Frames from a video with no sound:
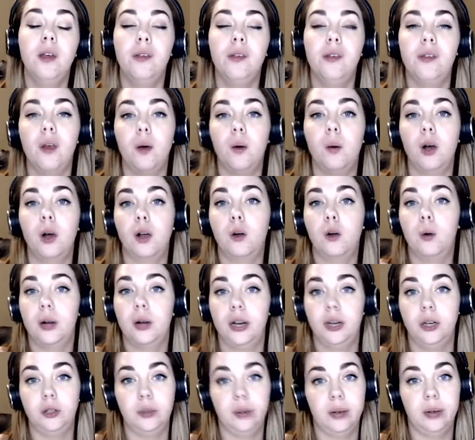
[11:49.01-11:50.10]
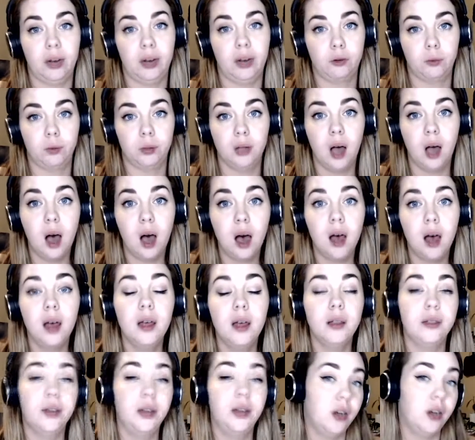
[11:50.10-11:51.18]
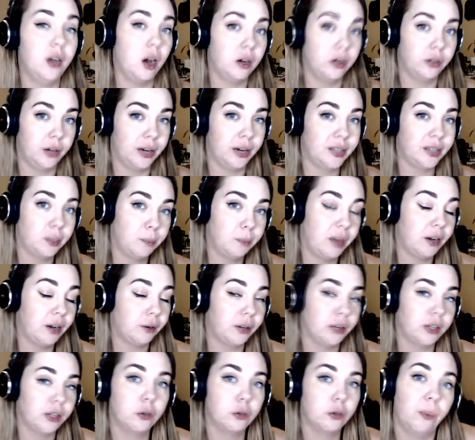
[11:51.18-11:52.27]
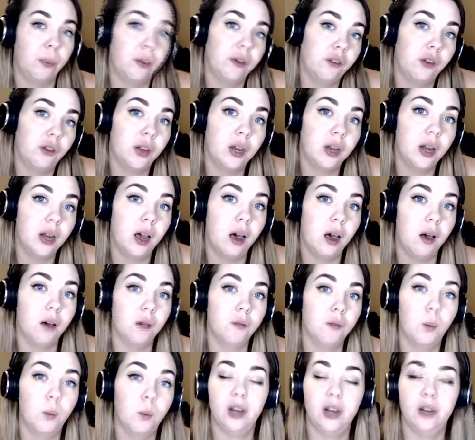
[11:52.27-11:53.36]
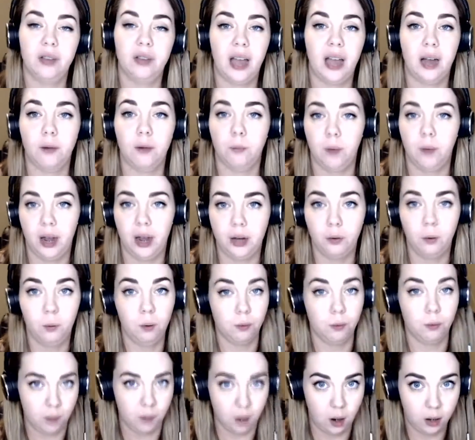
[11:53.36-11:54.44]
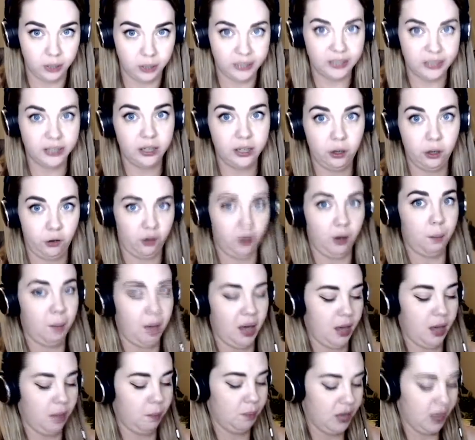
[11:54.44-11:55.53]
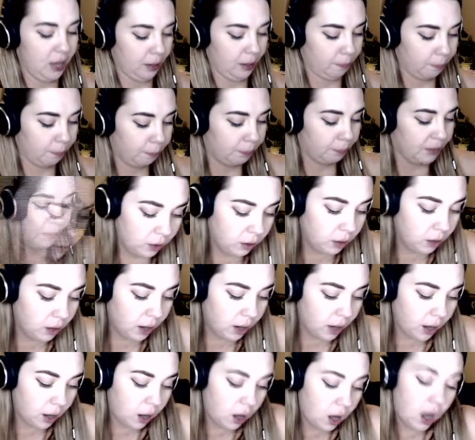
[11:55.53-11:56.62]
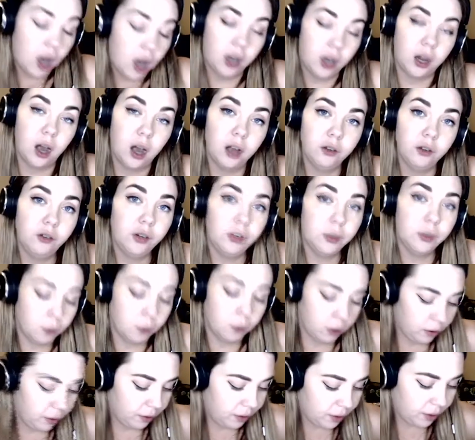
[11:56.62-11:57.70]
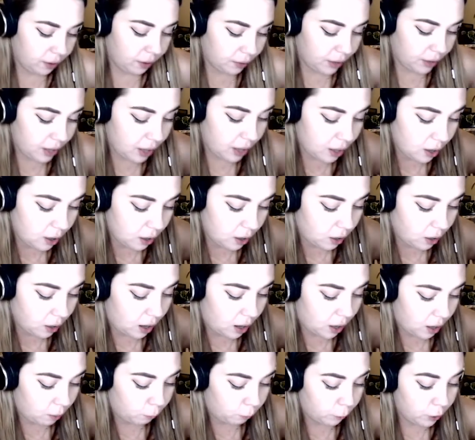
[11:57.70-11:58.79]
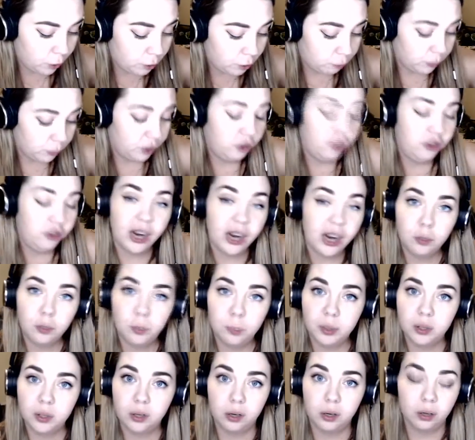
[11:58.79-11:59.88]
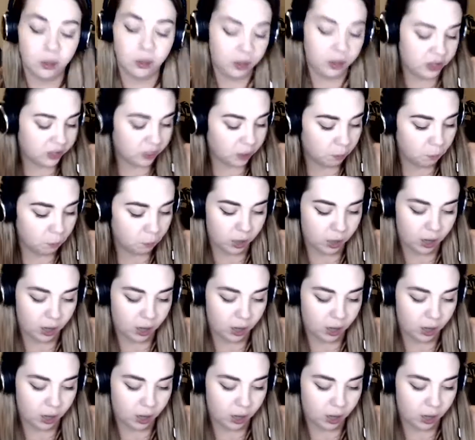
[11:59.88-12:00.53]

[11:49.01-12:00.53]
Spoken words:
So according to natural law, the doctor has a better intuition of what that right or wrong decision may be. A Kantian moral theory would reject paternalism